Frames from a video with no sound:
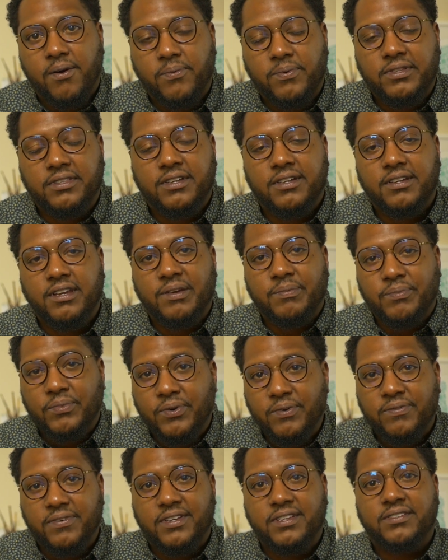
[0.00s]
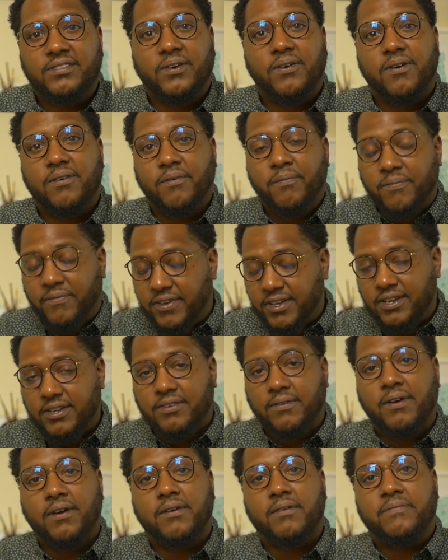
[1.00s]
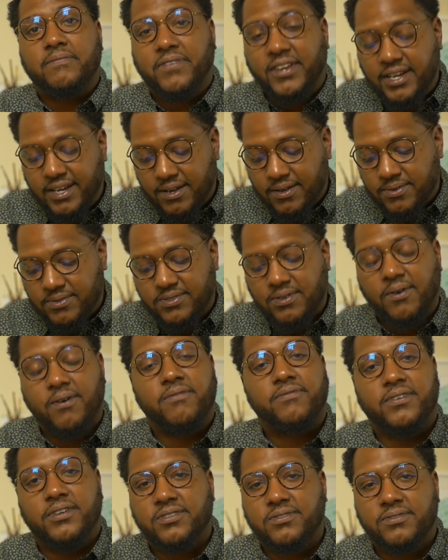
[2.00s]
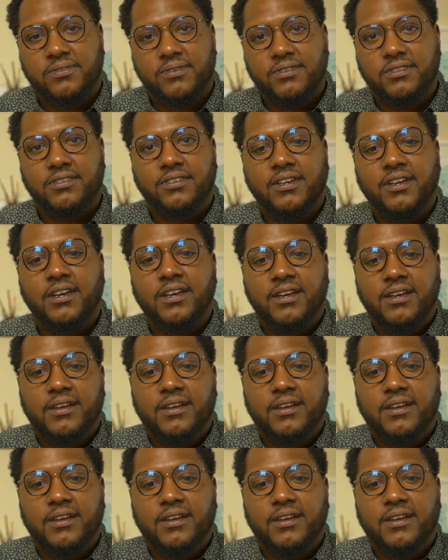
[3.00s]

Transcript: within their movies or videos or visuals.